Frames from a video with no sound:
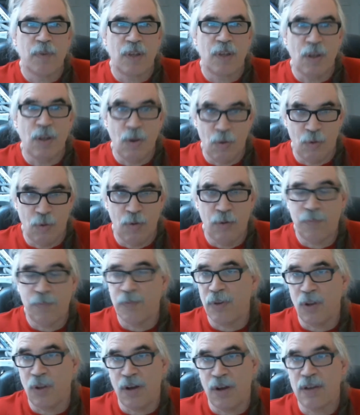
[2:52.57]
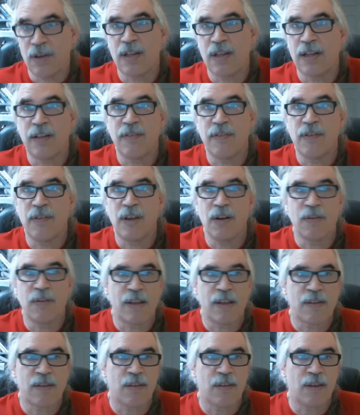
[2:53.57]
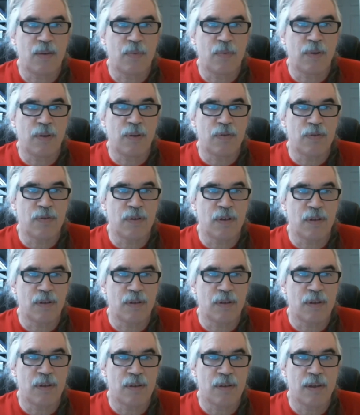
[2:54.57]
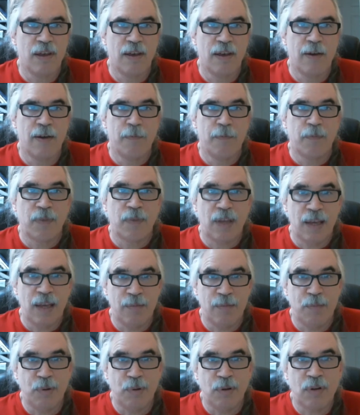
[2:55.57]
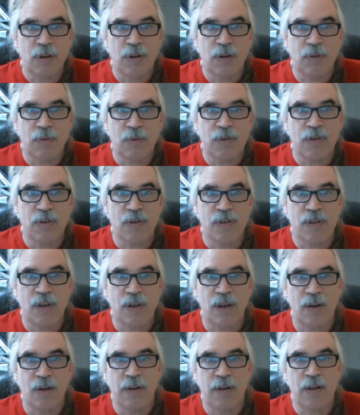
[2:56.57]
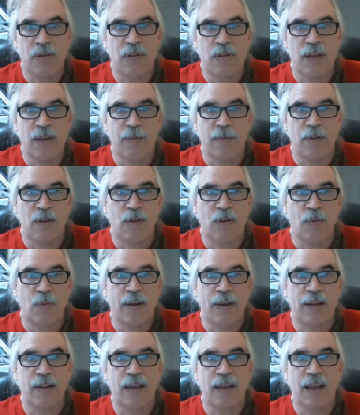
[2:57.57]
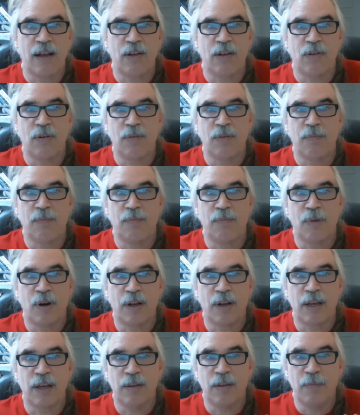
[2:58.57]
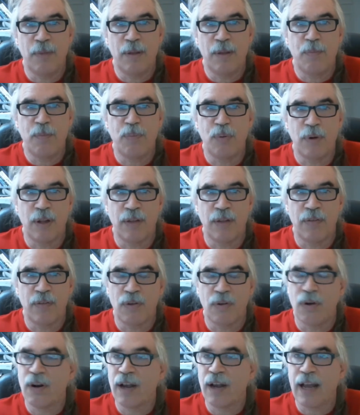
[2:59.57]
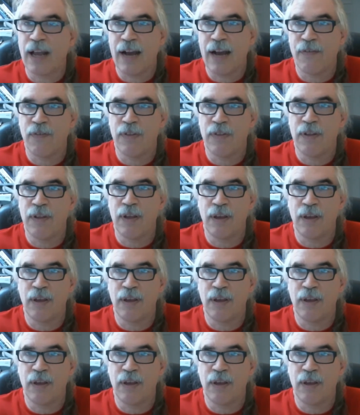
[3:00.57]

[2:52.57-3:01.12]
Yule, the longest night of the year, that's the winter solstice. Imbolc, which is a greater Sabbath on the Wiccan calendar, marking the midpoint of the dark half of the